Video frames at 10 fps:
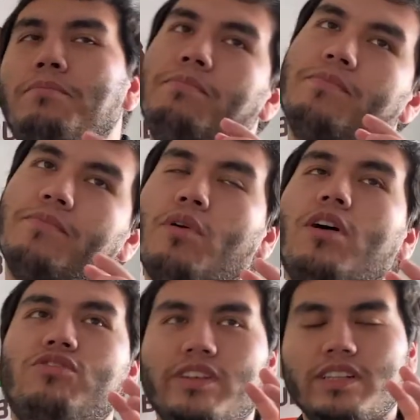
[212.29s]
well,
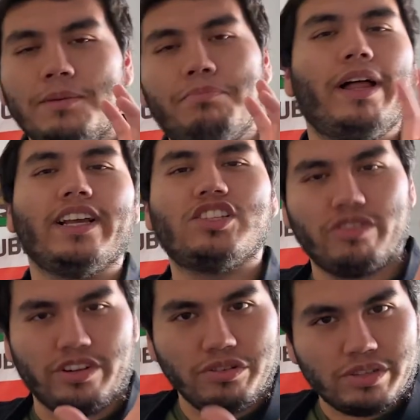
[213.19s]
really Planck's
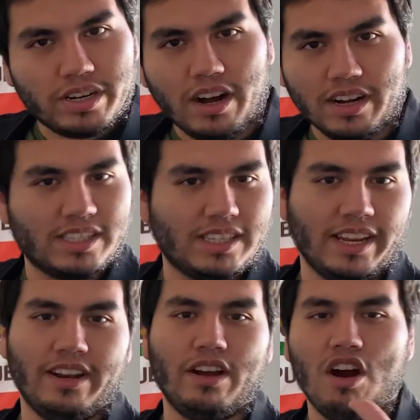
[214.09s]
reduced constant
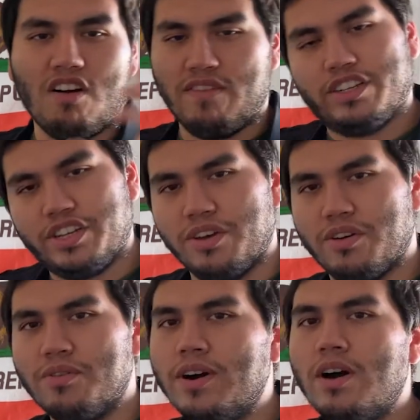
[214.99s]
over
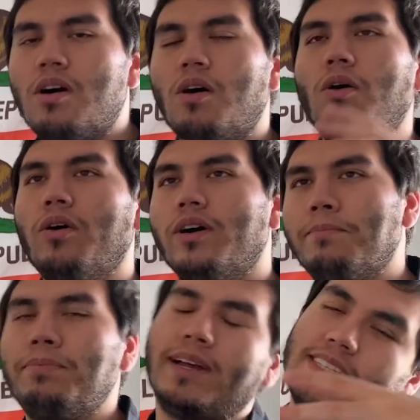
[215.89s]
2, or
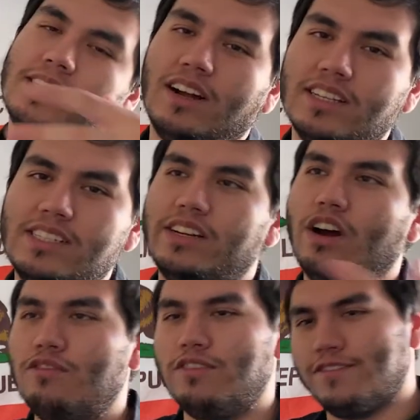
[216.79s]
Planck's constant
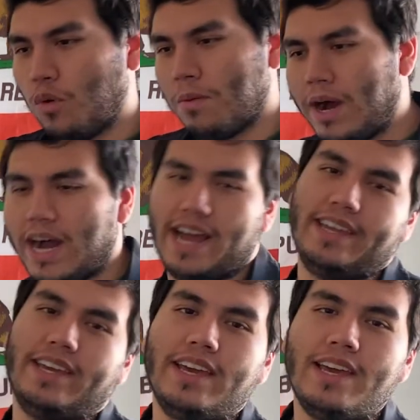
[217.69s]
over 4 pi.
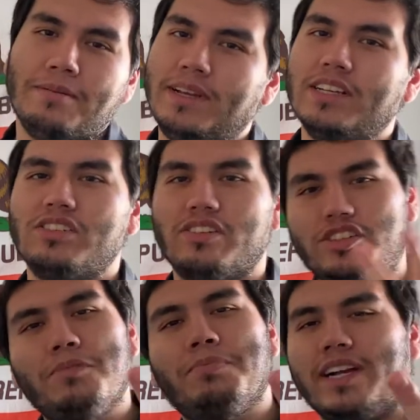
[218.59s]
Because there are two
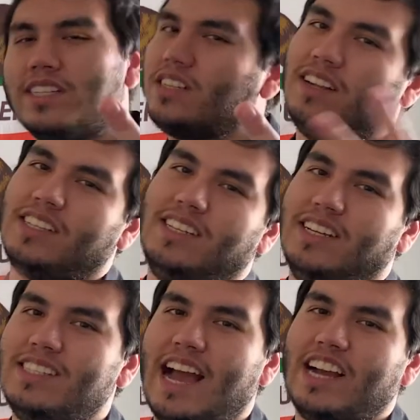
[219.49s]
Planck's constants,
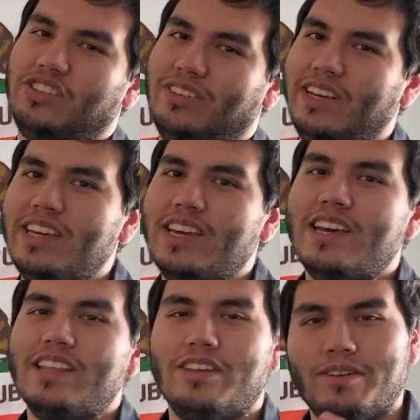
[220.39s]
actually.
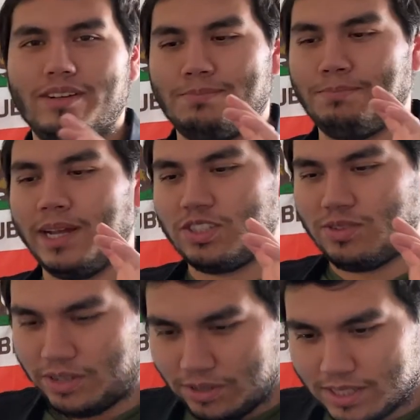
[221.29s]
There's Planck's
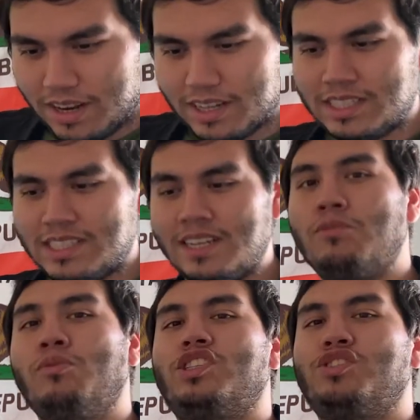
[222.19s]
reduced constant,
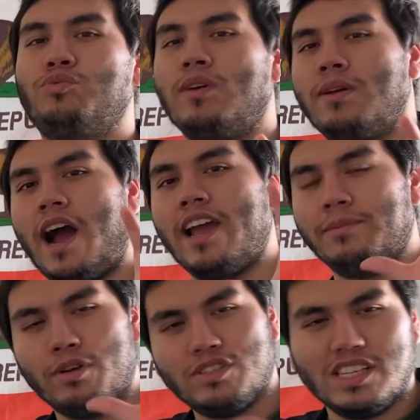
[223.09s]
which I
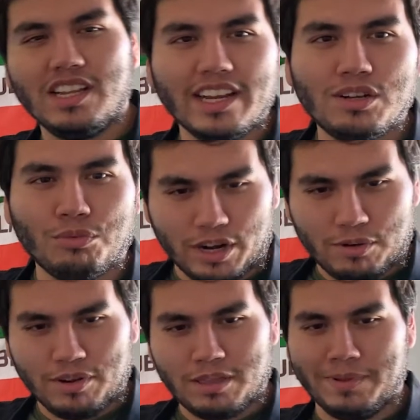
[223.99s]
mostly like to work
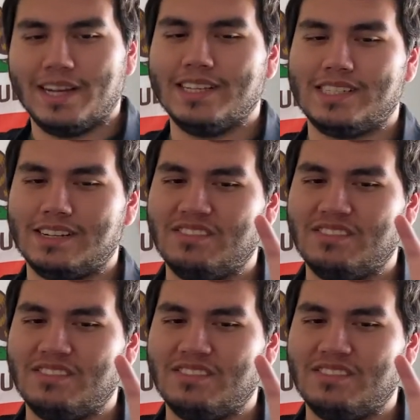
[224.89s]
with because it